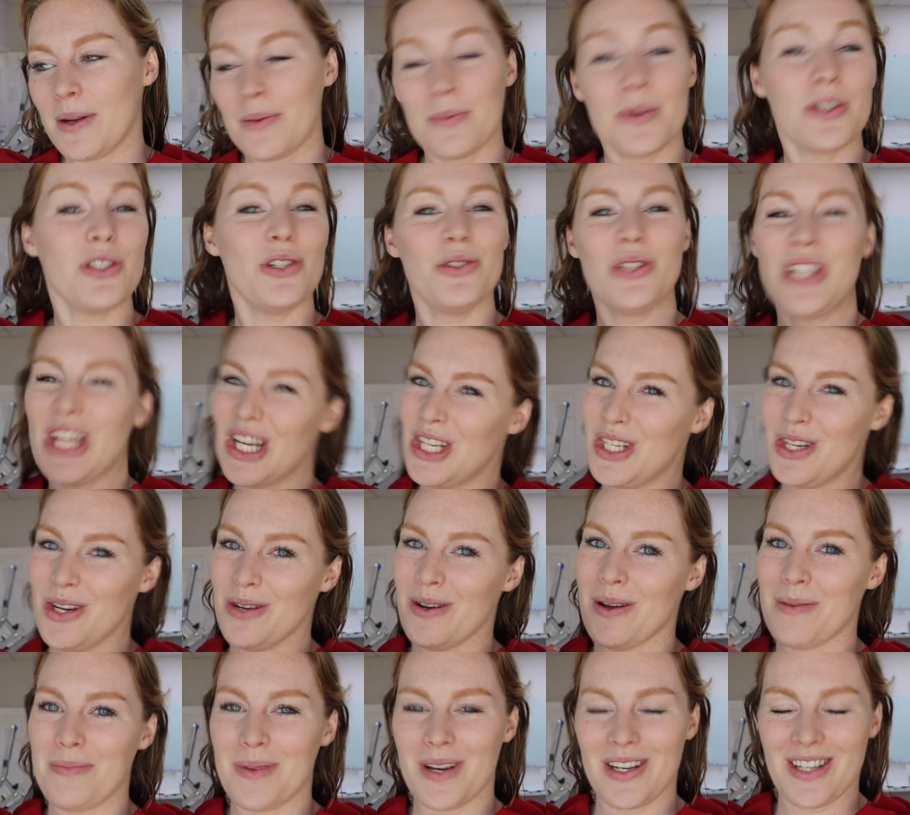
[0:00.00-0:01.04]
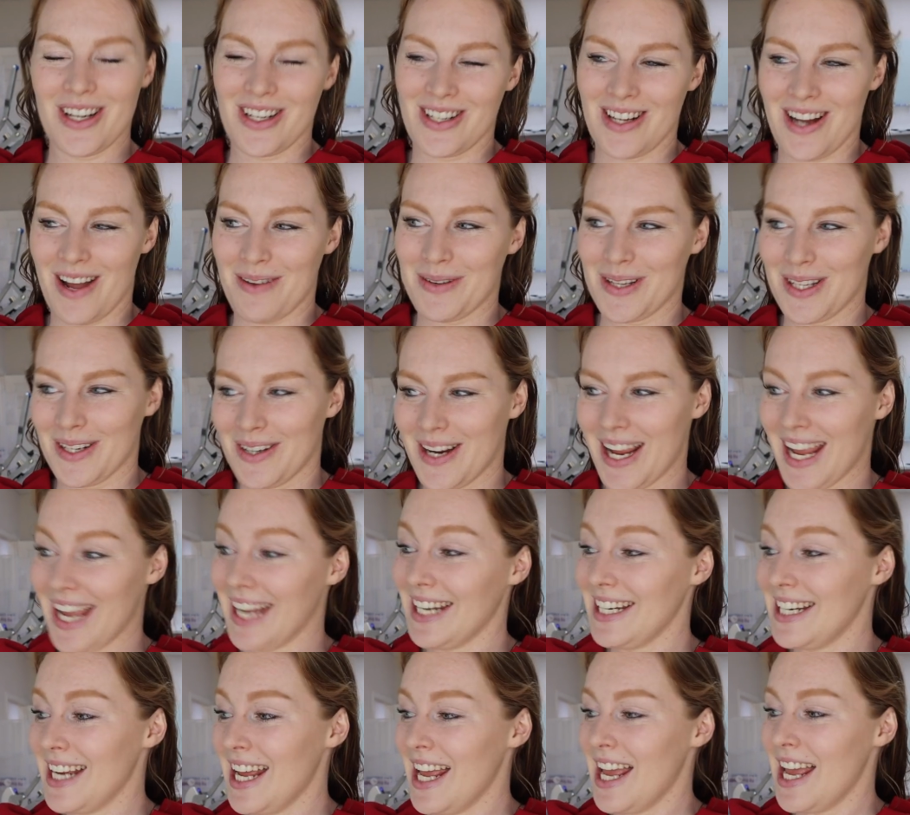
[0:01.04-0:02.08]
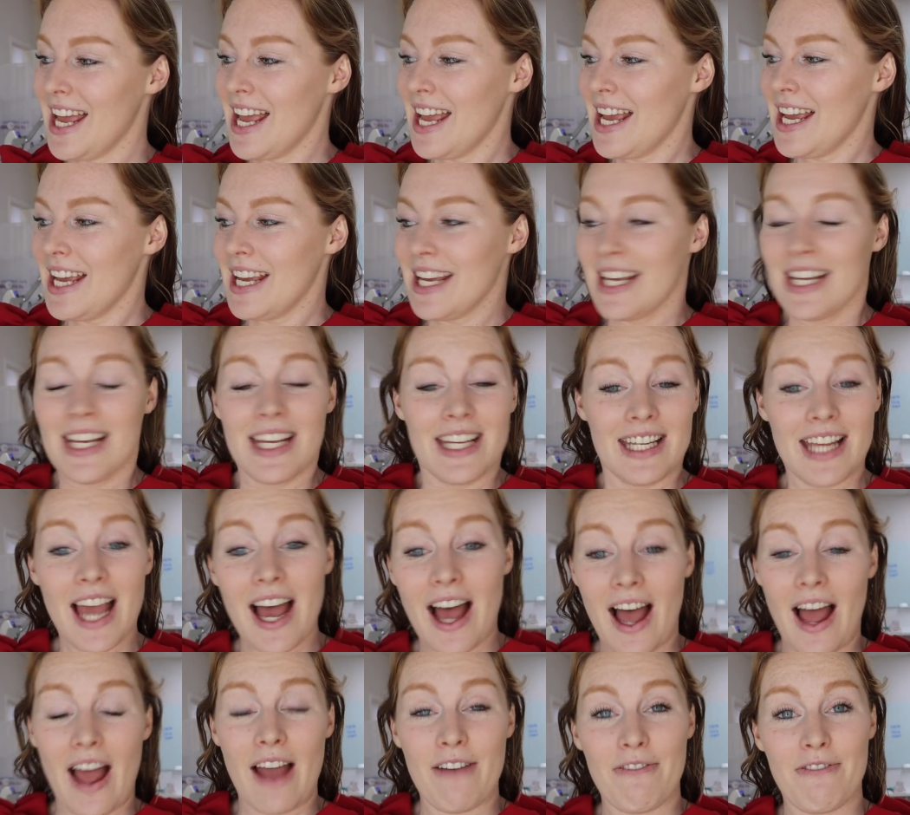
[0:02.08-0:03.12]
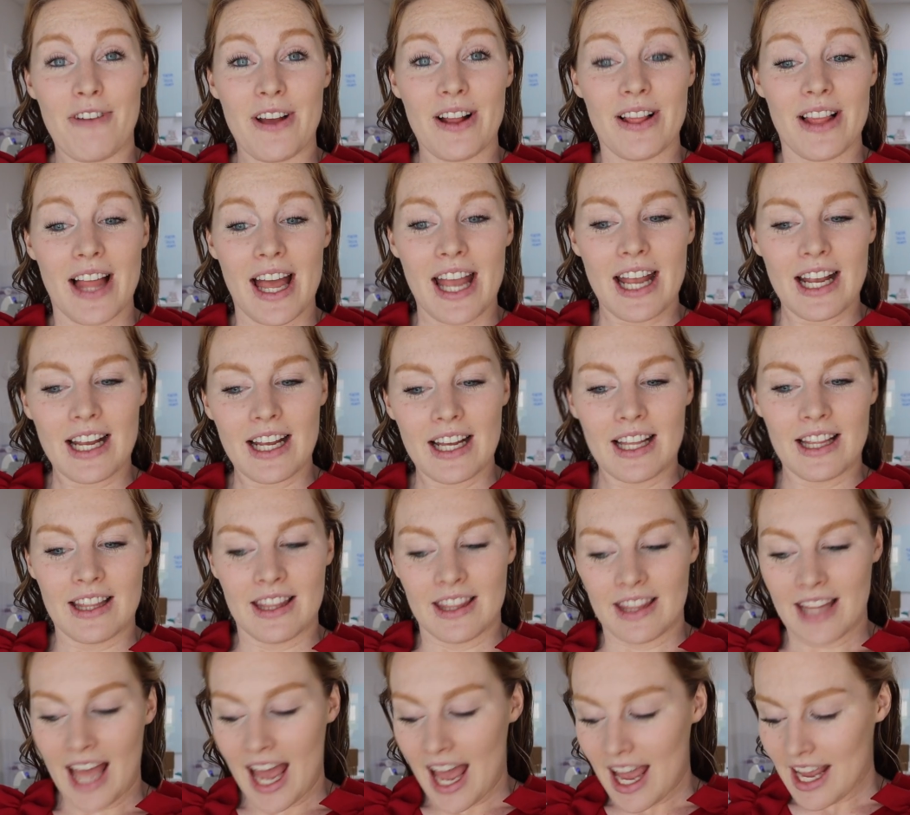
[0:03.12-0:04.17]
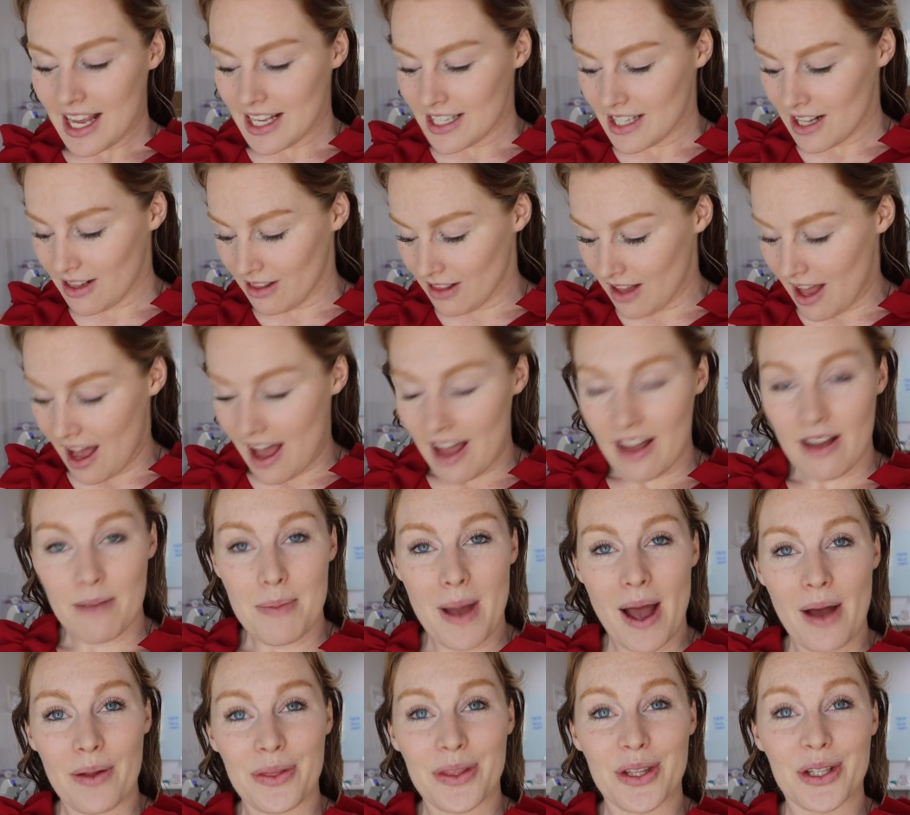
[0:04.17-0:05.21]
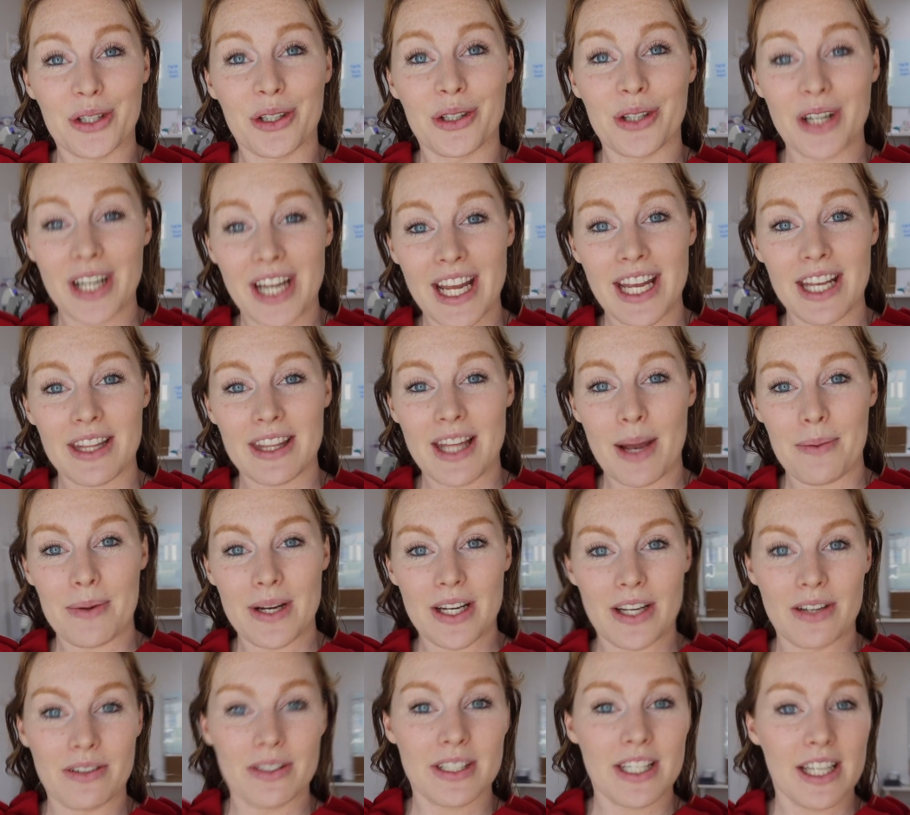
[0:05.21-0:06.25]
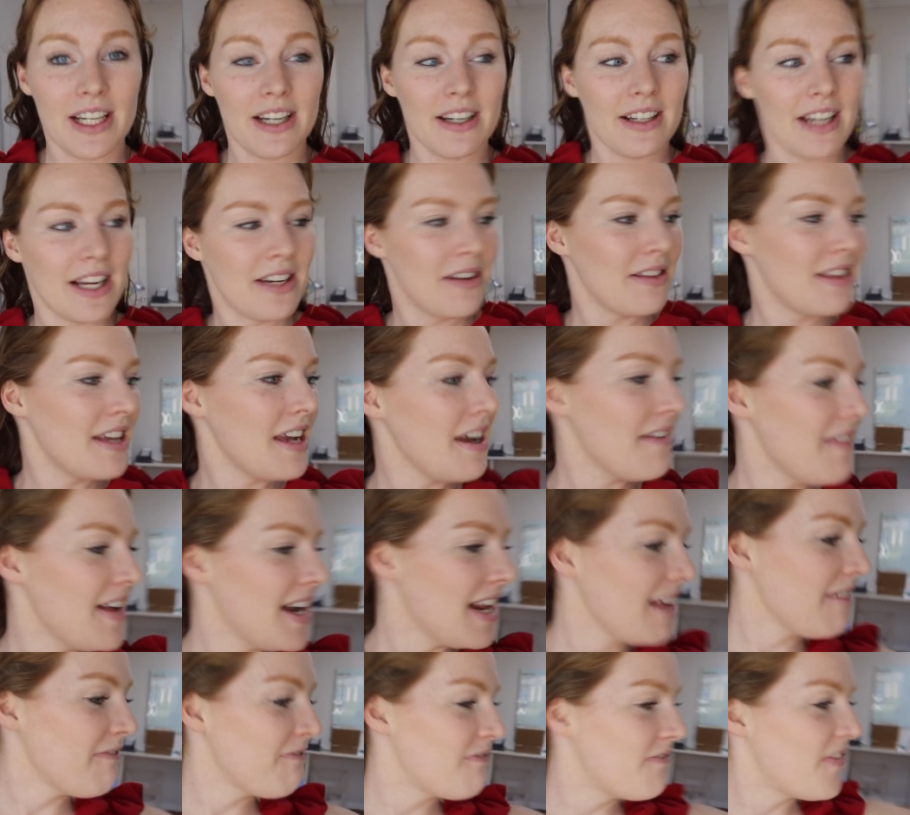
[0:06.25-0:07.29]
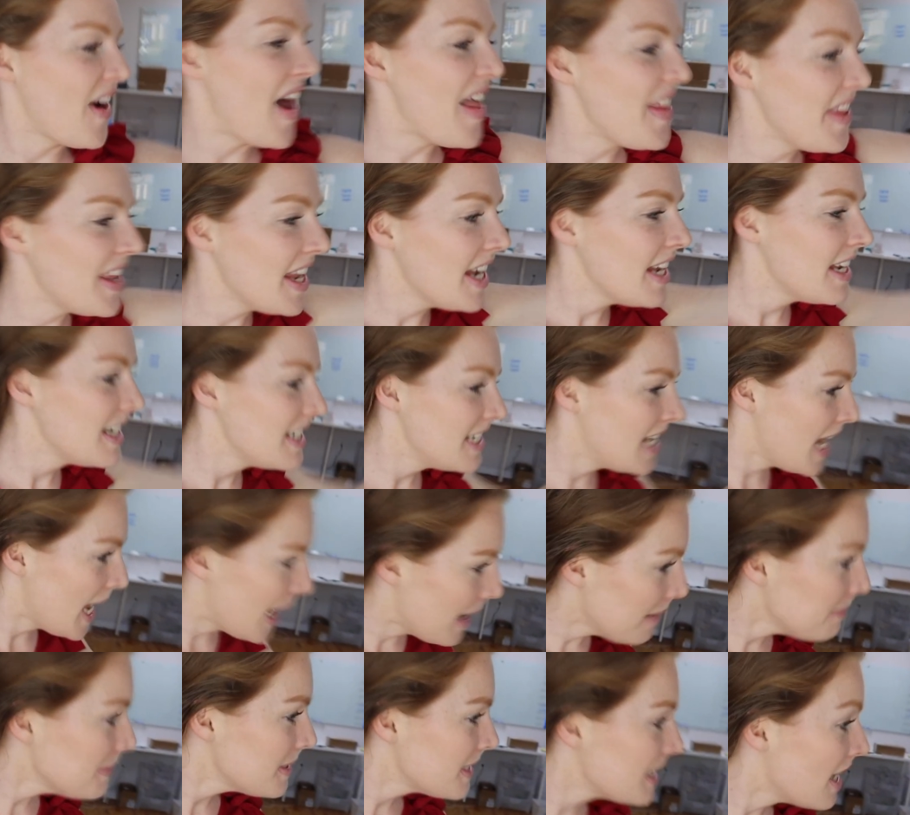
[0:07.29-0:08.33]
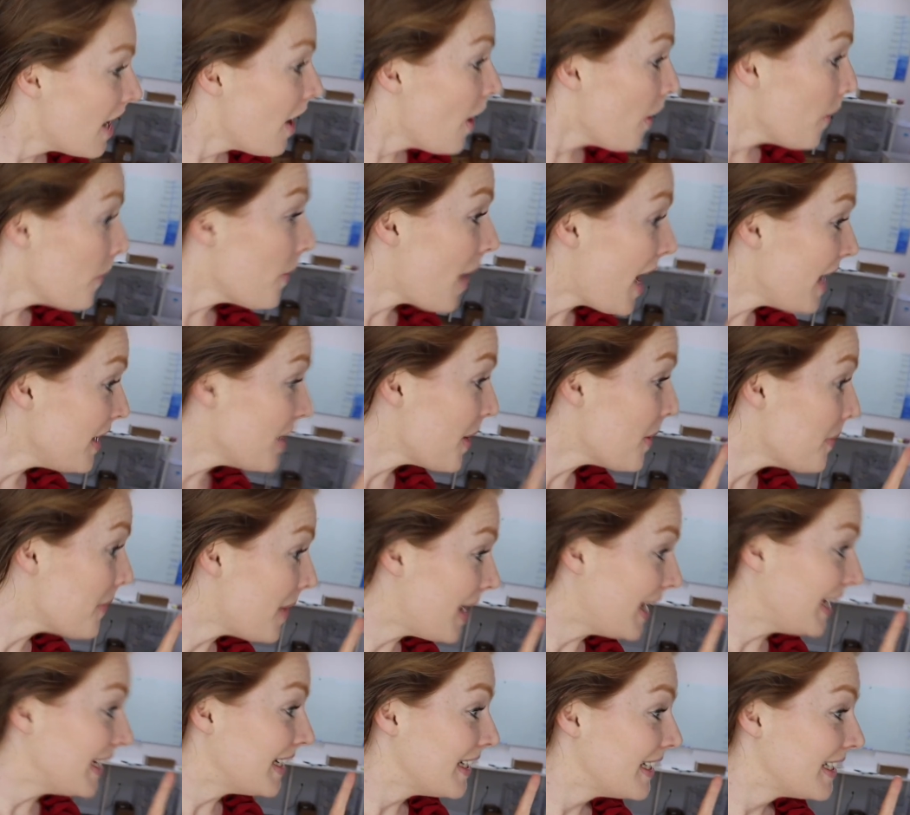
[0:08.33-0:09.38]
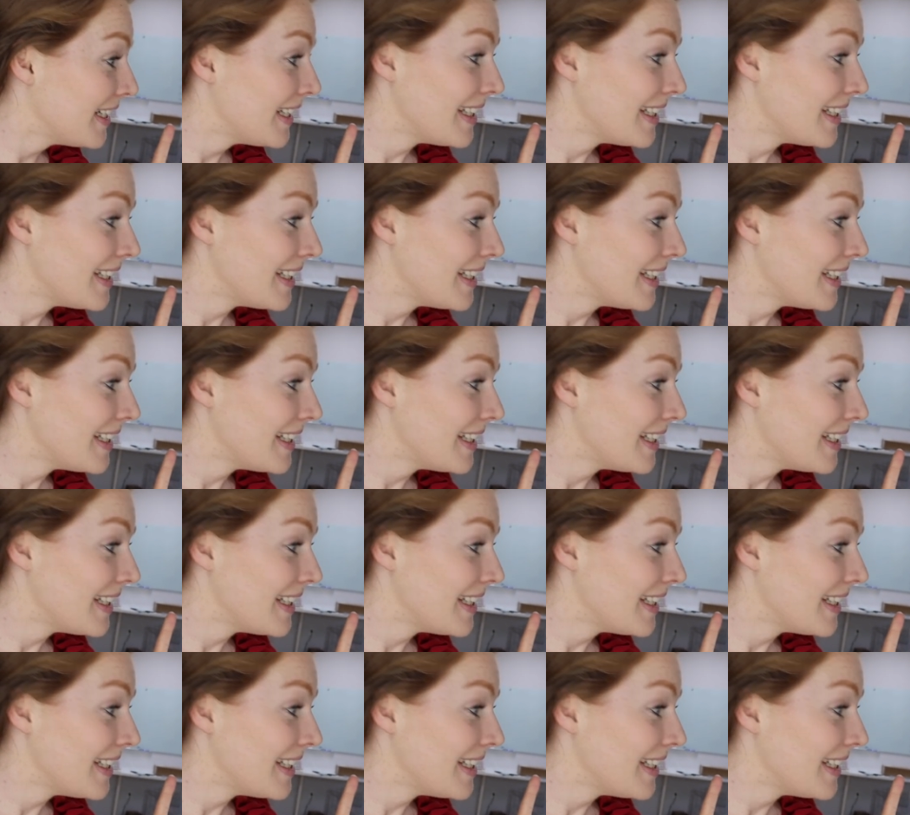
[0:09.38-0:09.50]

Which you did do it, but just not with your hand. Yeah, I feel like that is a lot about the Cricut that we use here. Can you think of any fun tips? Oh, I know one.